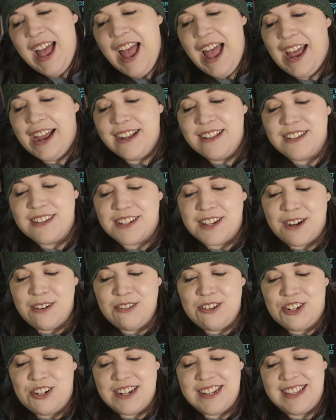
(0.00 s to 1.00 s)
And
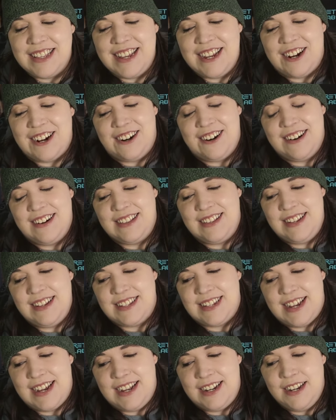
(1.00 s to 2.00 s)
so Jin Ling hurriedly
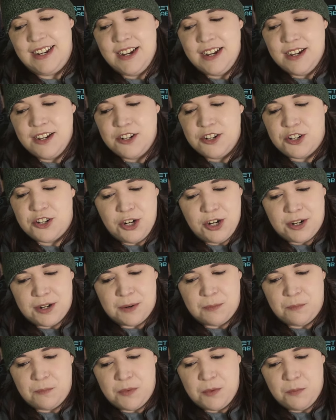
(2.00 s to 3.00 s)
said,
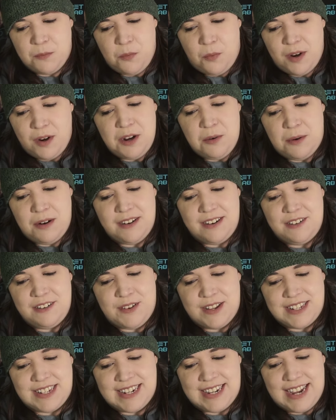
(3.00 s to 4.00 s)
"Sure, what do you want to
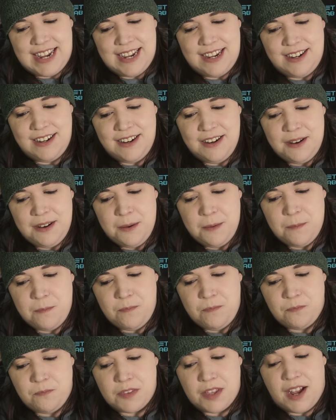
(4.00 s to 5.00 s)
investigate?"
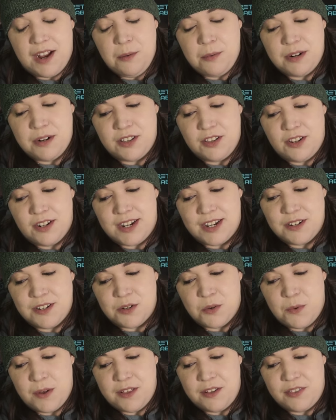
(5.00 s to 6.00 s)
"I want to look
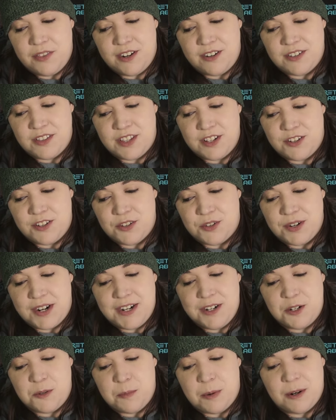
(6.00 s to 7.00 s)
into whether there's this
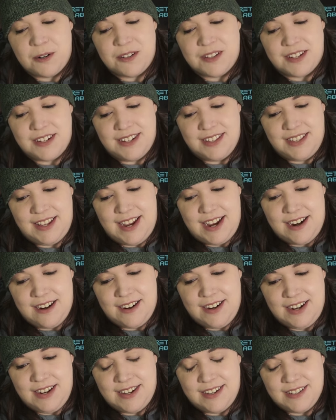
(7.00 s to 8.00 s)
strange person in the
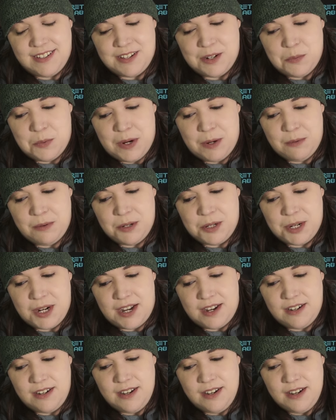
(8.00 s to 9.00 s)
area," said Wei
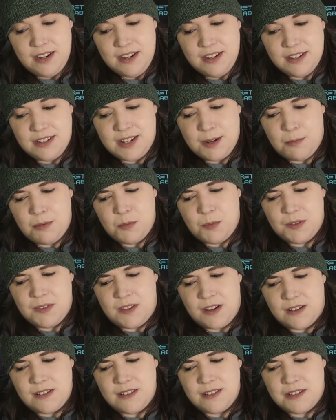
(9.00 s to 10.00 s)
Wuxian. "Someone with
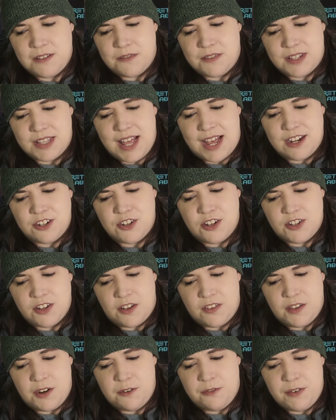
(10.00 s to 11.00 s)
dozens of slashes
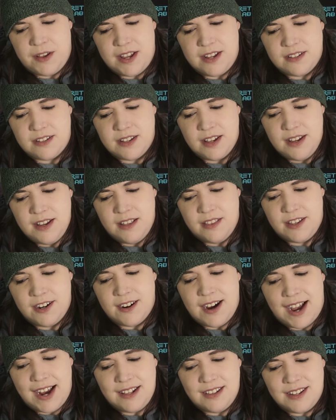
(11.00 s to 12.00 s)
on their face.
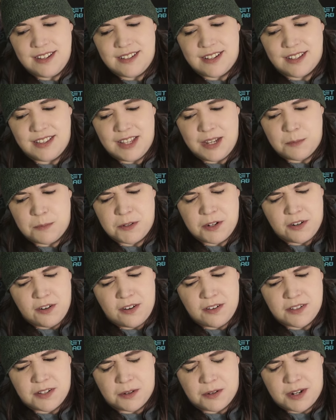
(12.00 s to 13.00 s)
Their eyelids and lips are
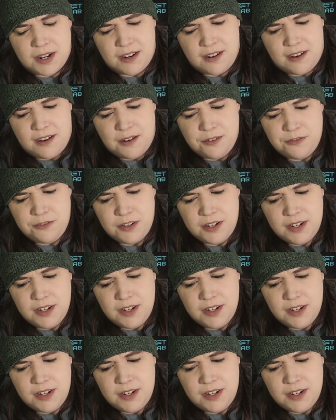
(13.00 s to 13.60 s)
also cut off."